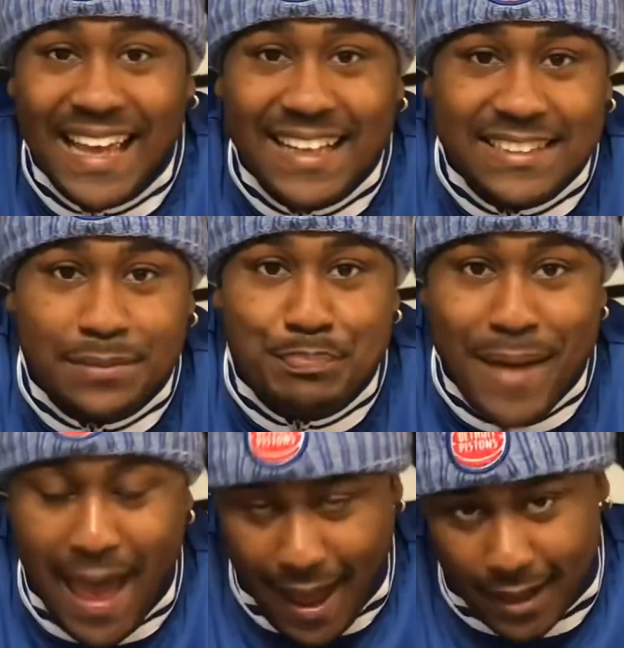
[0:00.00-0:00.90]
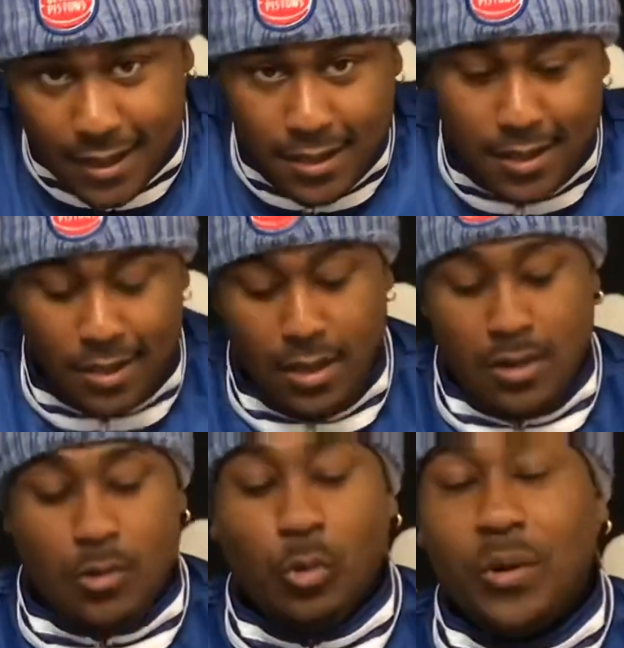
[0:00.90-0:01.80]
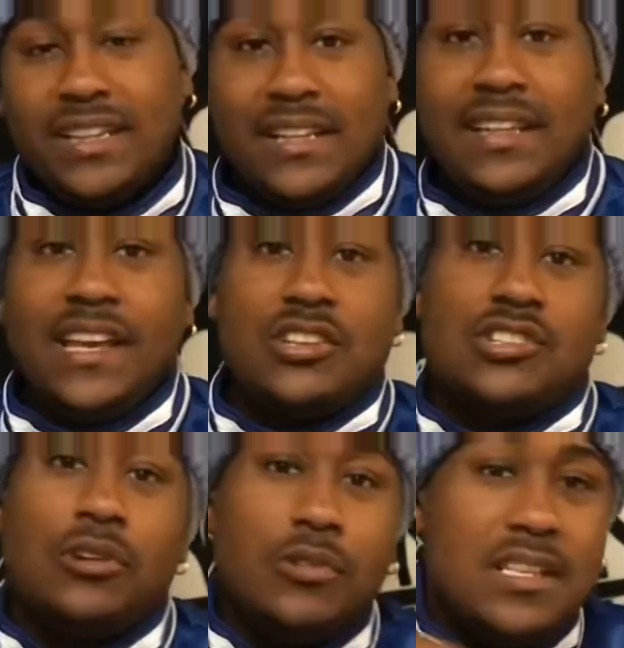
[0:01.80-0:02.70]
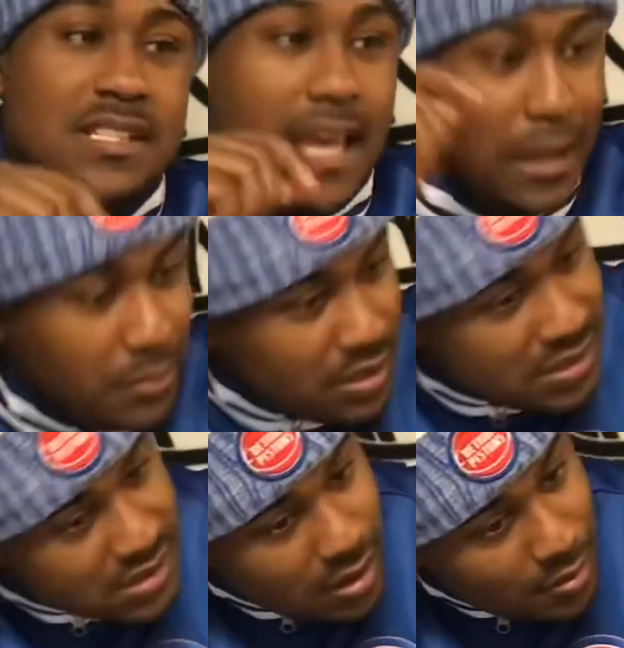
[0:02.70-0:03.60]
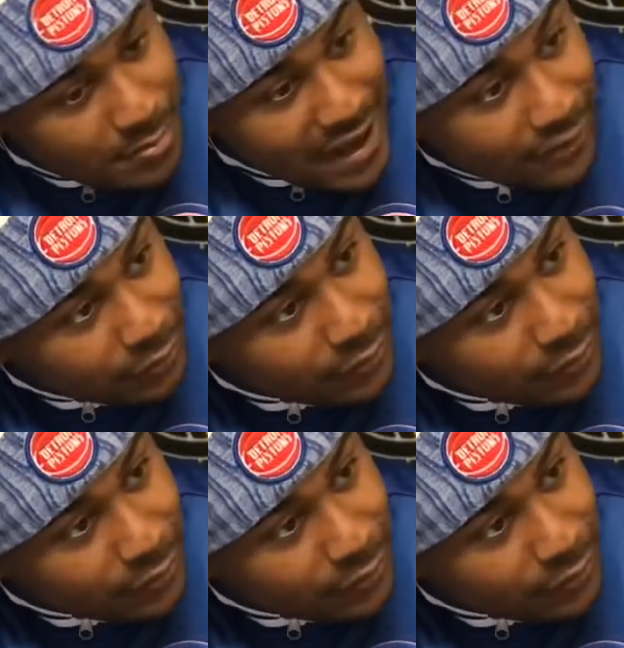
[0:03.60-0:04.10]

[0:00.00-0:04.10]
is back with the Lake Show. He's come back